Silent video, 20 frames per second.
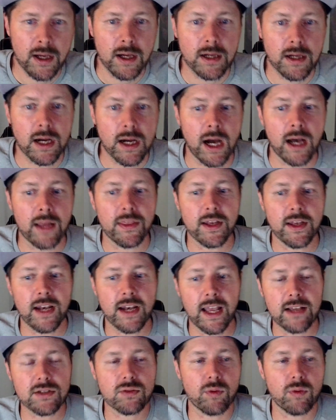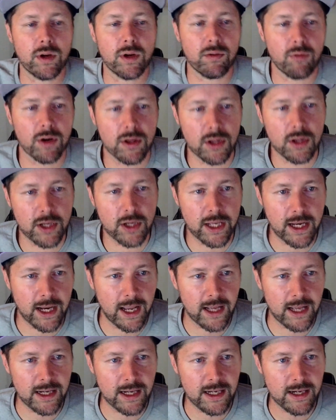The next one we're looking
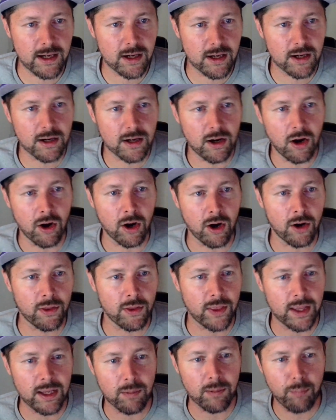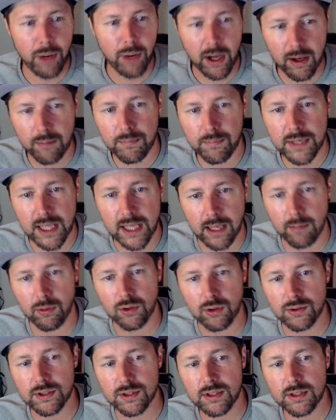at here are the pub tables.